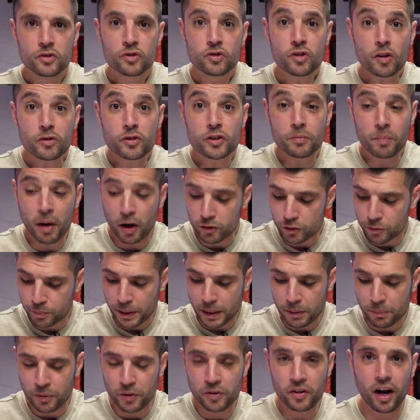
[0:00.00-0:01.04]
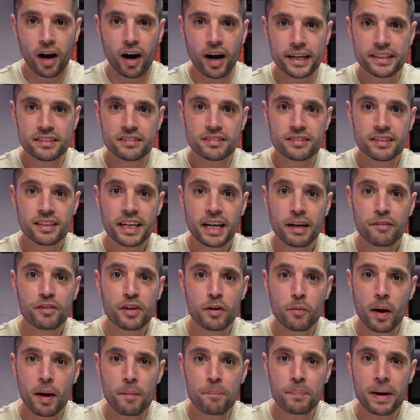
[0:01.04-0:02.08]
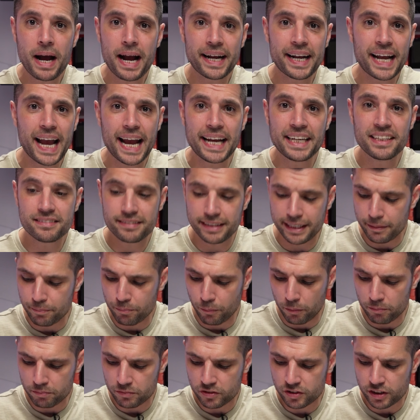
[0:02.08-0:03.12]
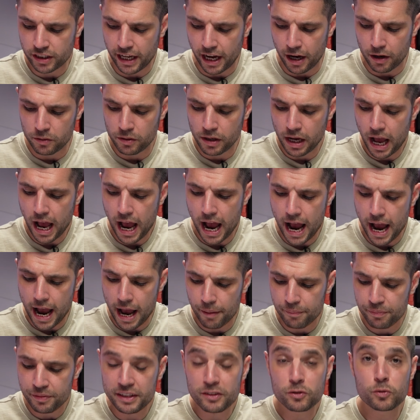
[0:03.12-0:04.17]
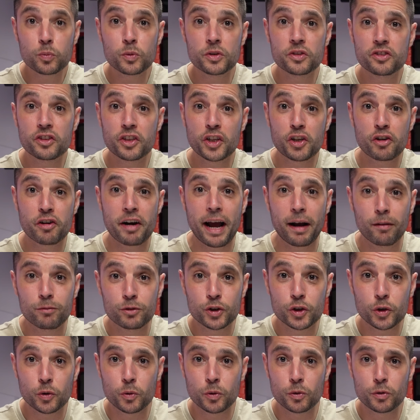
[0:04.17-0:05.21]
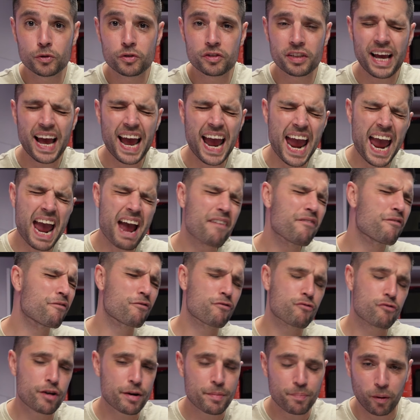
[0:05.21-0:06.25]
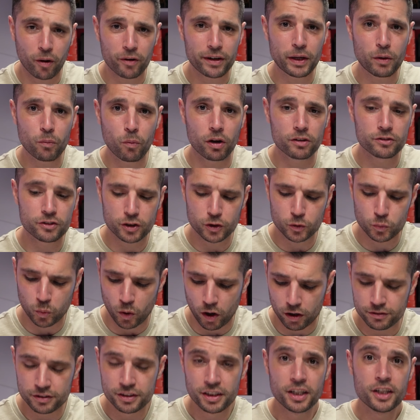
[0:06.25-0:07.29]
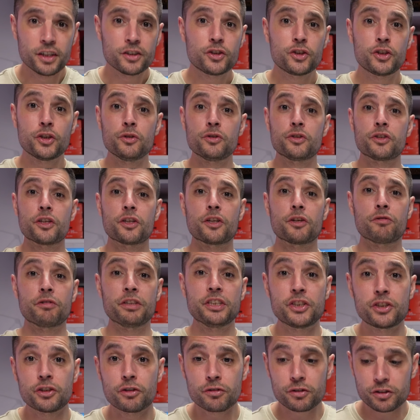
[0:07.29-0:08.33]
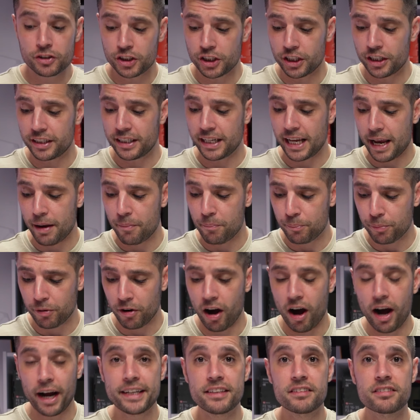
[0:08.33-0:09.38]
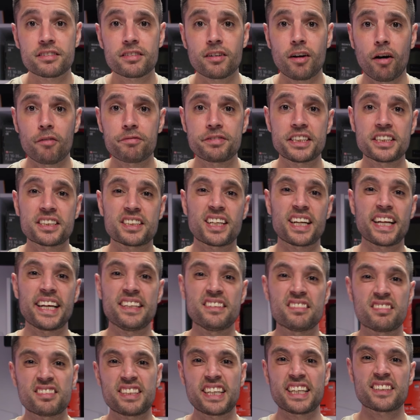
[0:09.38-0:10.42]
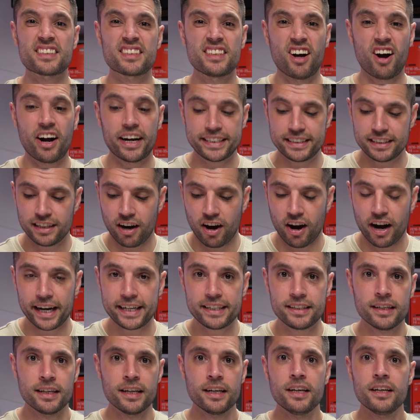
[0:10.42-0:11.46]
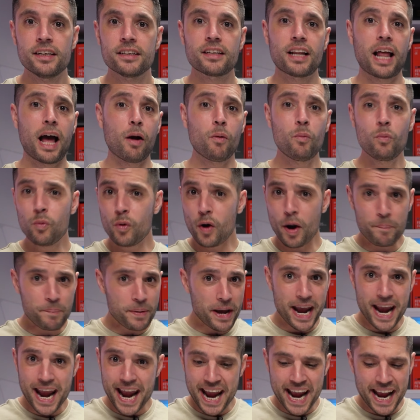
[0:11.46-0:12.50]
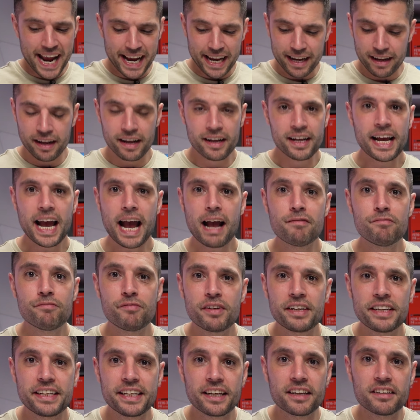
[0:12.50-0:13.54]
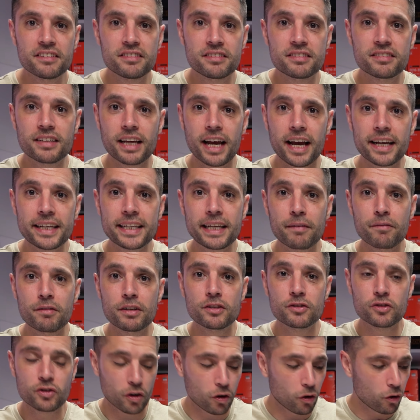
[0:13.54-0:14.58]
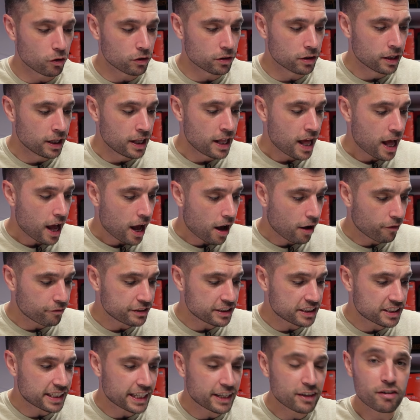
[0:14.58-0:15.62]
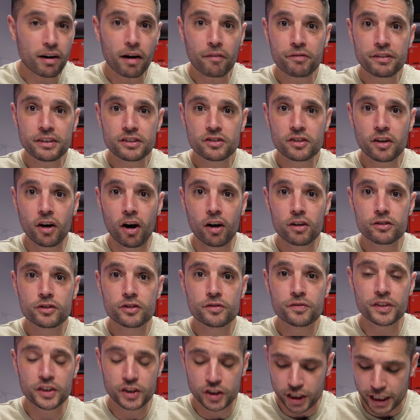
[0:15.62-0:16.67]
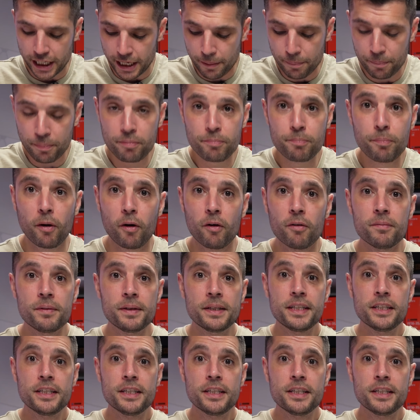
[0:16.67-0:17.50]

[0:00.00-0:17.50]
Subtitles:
So to most people, guys, if you went back 18 months ago, this was the crown jewels. Everybody wanted one due to the reduction in price, obviously $699. Like, whoopee! Nvidia's given us all, obviously, graphics cards for cheap, but